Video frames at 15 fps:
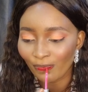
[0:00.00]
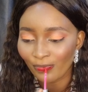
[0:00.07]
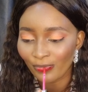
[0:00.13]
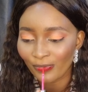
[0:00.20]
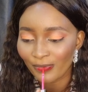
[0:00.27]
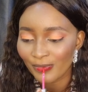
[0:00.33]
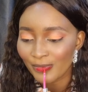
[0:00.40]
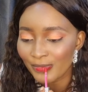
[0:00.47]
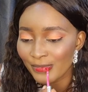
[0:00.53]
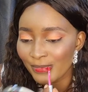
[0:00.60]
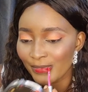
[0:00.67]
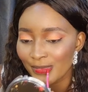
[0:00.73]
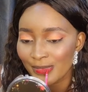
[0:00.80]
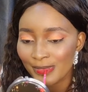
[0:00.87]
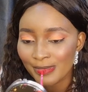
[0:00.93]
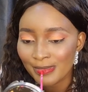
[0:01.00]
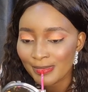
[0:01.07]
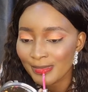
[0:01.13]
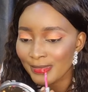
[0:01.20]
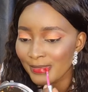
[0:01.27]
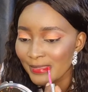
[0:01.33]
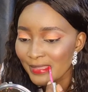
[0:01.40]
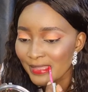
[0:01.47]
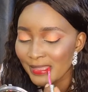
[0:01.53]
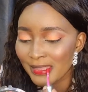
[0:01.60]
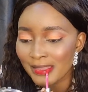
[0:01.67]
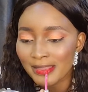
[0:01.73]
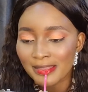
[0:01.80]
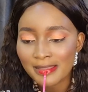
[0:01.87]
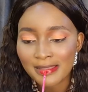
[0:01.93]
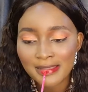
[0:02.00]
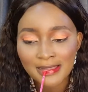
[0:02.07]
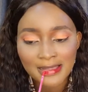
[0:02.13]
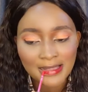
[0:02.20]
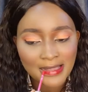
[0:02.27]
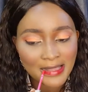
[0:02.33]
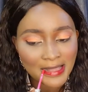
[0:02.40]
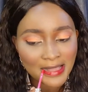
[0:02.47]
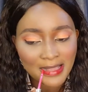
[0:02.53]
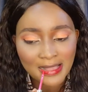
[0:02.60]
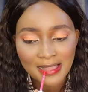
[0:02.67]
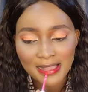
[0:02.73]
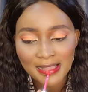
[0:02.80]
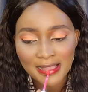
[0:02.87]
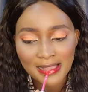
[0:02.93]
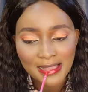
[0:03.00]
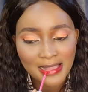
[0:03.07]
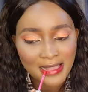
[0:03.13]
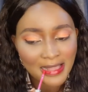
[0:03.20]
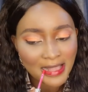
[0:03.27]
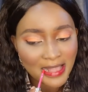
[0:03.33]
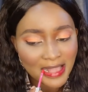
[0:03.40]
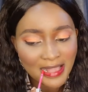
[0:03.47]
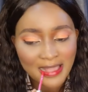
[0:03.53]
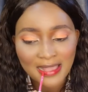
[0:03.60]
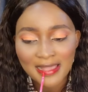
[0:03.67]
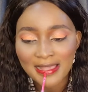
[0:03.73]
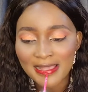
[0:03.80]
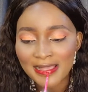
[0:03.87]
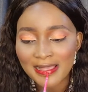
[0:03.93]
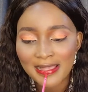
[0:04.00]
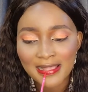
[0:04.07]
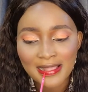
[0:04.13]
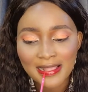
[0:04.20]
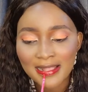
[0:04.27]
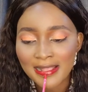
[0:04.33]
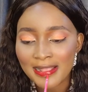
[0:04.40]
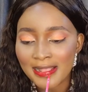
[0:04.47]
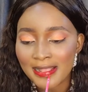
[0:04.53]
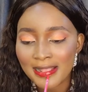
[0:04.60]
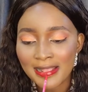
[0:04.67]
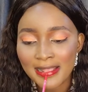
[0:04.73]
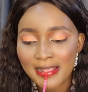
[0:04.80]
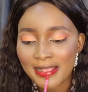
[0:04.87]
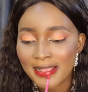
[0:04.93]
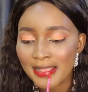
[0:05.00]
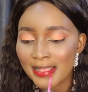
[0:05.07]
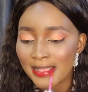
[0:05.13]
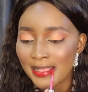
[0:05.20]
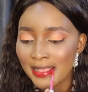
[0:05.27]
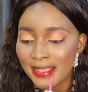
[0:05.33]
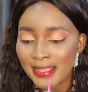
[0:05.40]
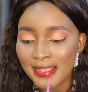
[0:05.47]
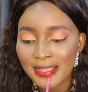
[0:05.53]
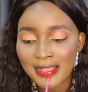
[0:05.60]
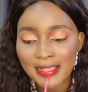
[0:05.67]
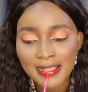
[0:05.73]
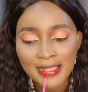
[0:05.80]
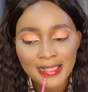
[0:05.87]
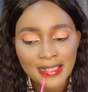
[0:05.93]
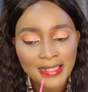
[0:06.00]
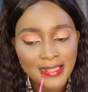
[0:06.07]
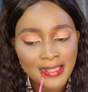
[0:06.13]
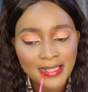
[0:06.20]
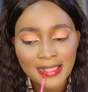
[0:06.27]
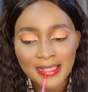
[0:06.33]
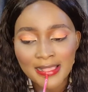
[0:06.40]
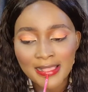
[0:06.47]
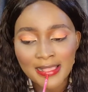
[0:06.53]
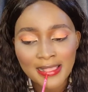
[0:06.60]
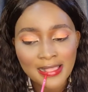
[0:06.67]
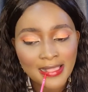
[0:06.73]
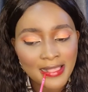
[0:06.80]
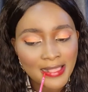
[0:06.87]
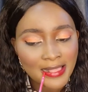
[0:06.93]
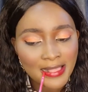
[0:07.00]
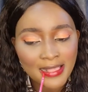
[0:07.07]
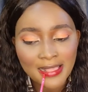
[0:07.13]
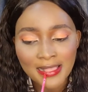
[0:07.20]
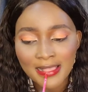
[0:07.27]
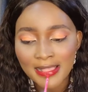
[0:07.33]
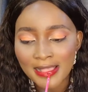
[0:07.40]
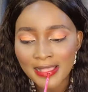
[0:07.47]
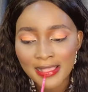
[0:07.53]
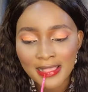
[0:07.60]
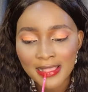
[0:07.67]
No one is speaking in this clip.